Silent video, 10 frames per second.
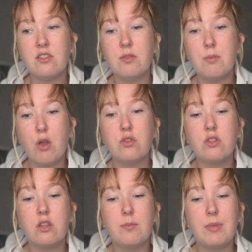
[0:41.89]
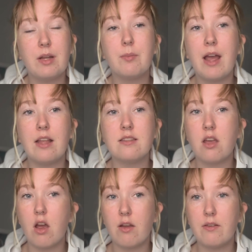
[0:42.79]
Most of the big patterns that
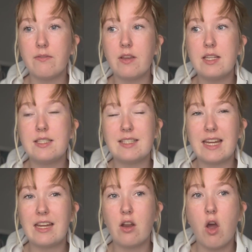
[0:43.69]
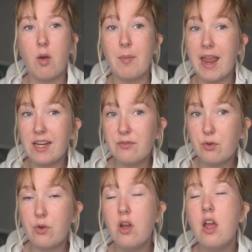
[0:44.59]
I've seen are paid for.